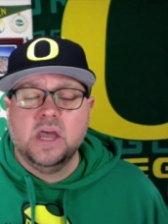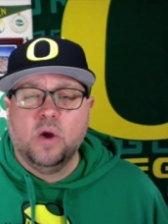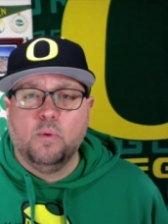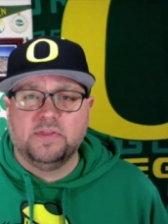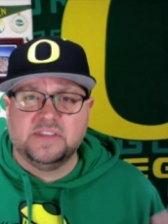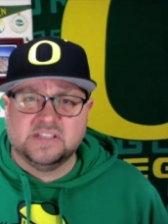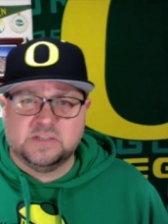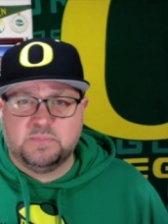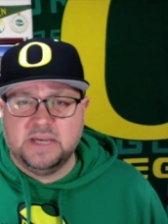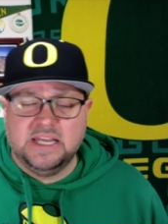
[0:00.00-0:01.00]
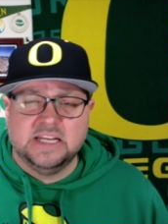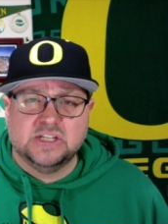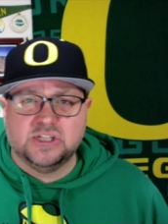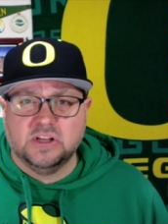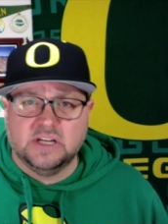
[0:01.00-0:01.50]
with the speed and
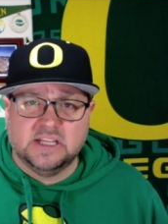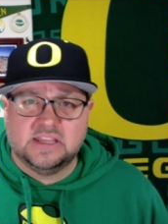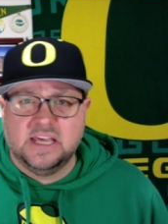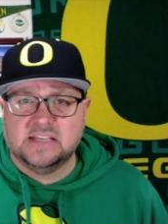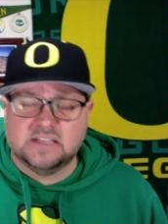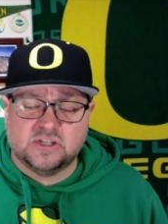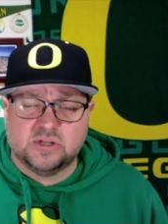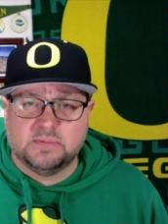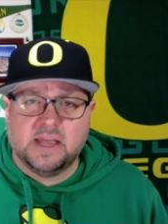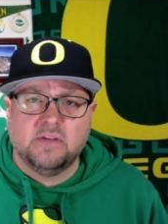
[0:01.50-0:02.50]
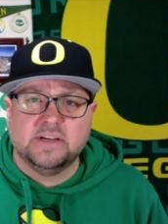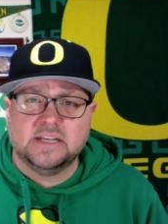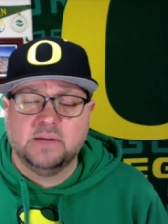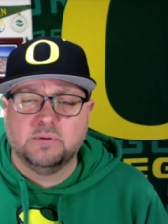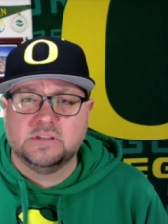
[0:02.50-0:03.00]
agility things that Chip Kelly
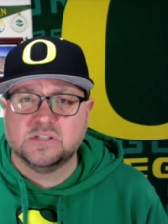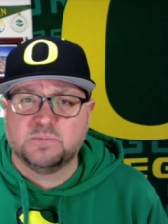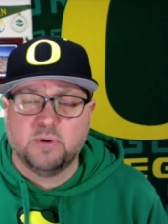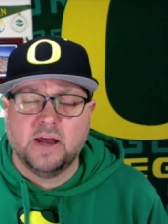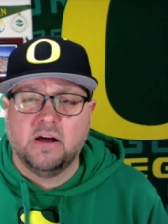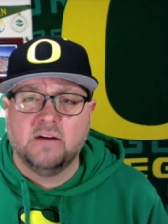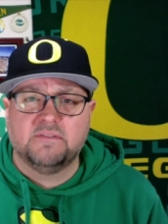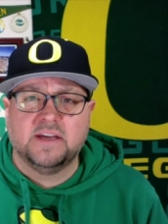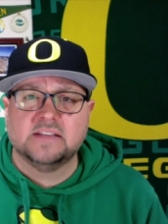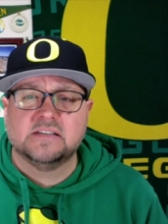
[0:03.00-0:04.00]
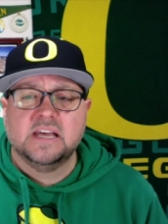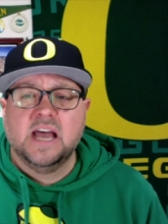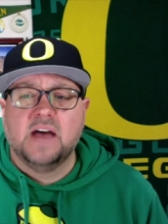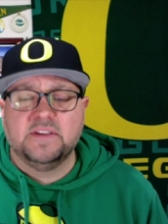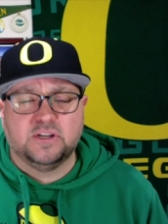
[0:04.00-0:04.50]
did with the spread offense.
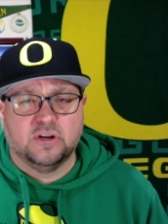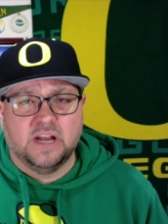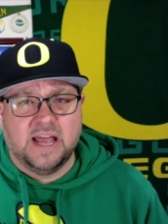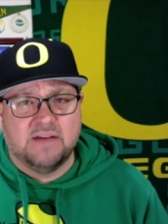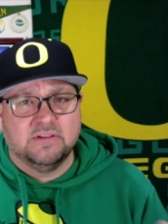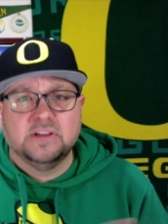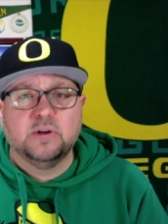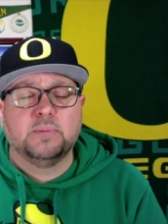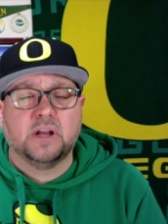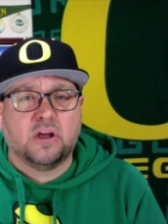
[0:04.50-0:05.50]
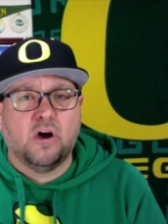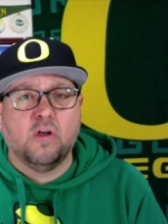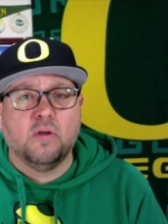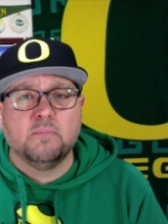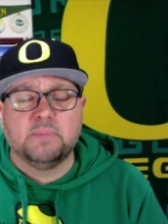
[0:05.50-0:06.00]
I think you're going to have a little bit of
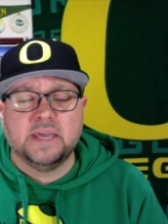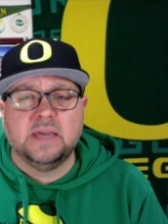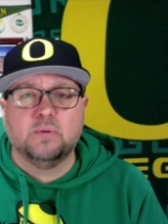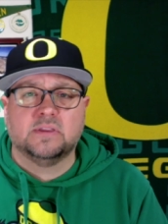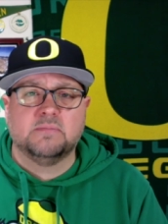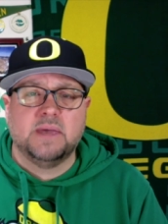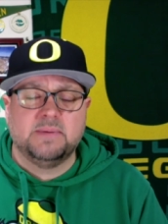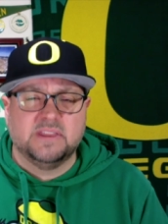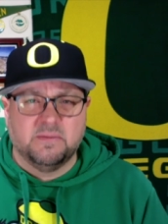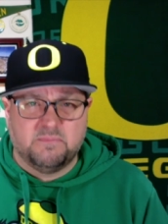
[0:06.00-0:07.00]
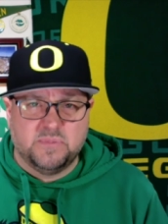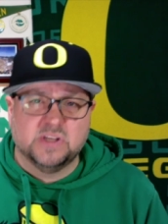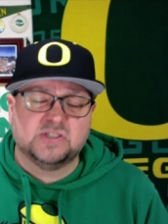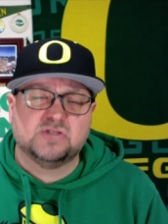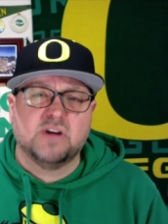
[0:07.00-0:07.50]
column B with maybe the, the
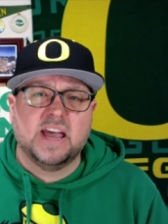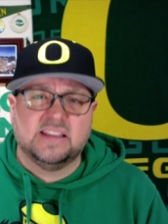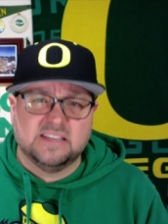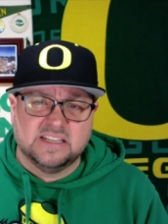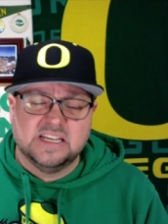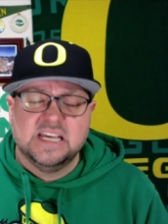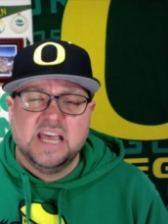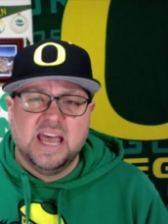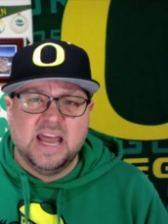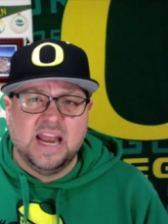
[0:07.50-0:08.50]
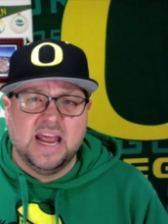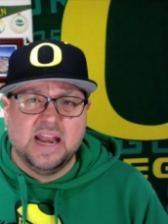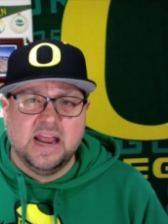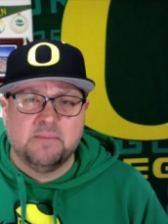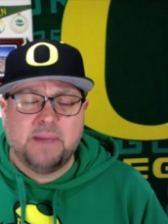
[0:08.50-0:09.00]
strength and, and, and,
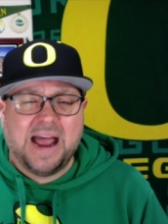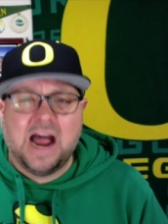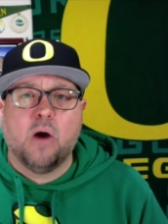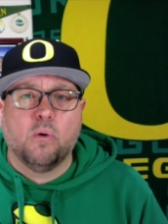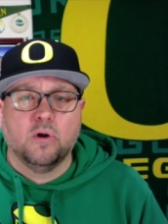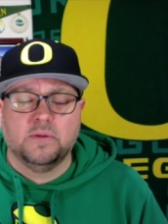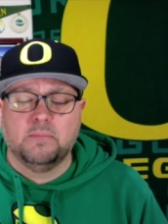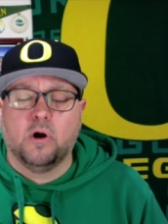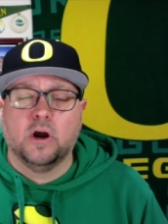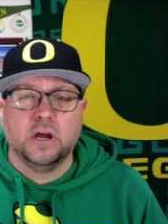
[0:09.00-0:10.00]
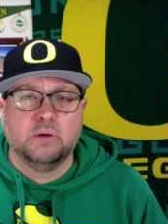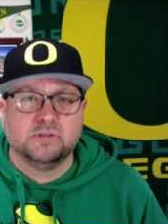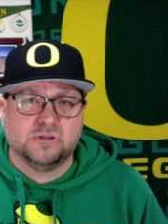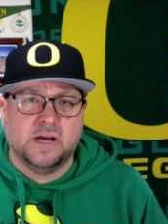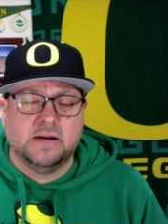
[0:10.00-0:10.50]
and power that Mario was
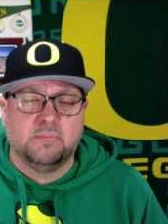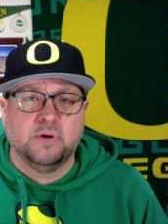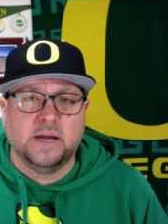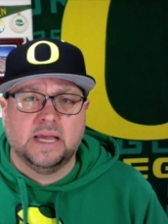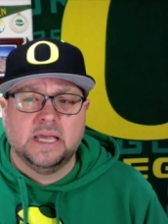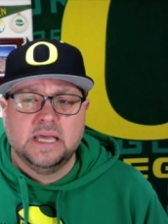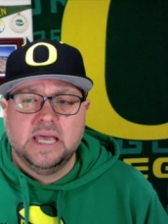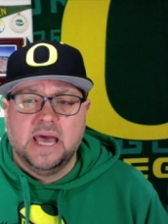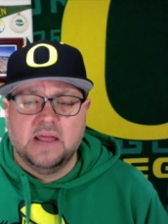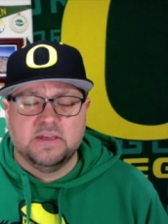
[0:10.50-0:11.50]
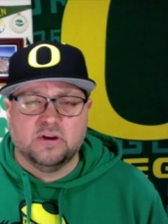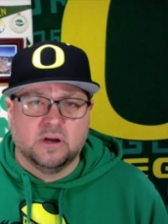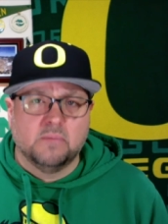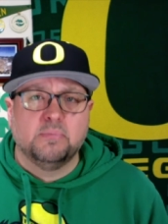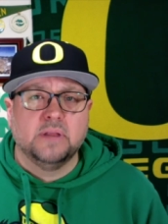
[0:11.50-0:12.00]
trying to bring. And I think you're going
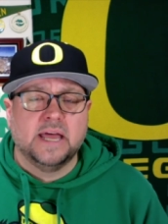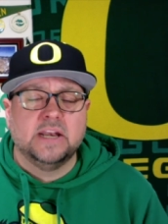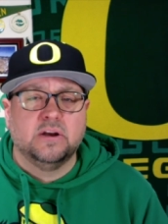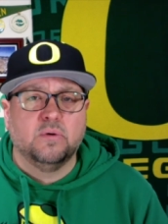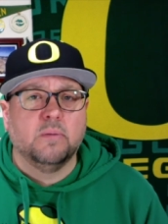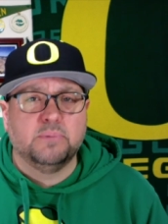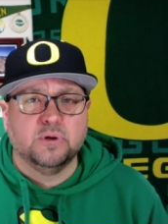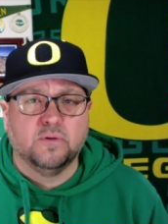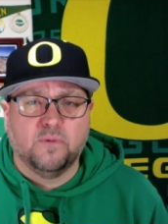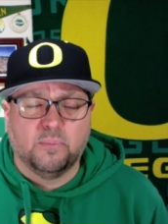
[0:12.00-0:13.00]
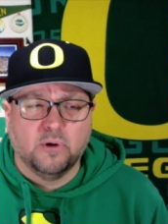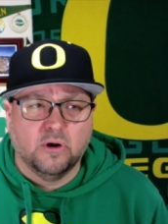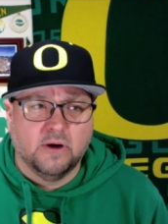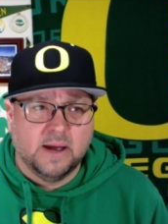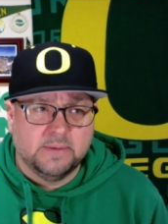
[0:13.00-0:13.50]
to blend into a beautiful
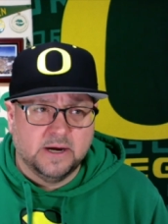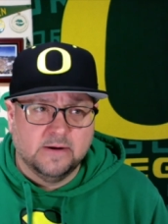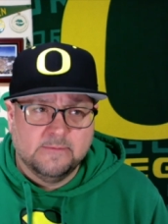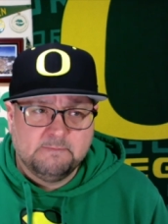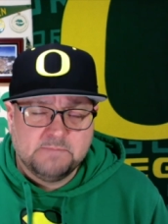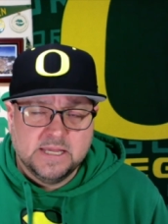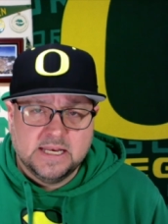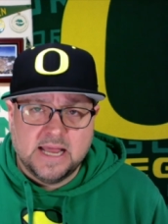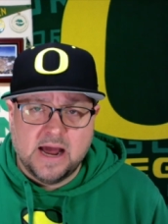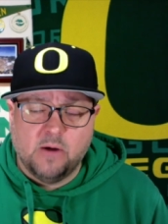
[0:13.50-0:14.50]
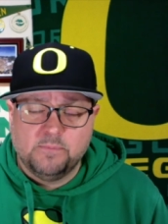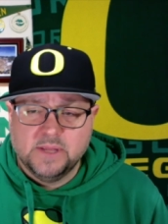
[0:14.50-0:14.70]
program here. Now,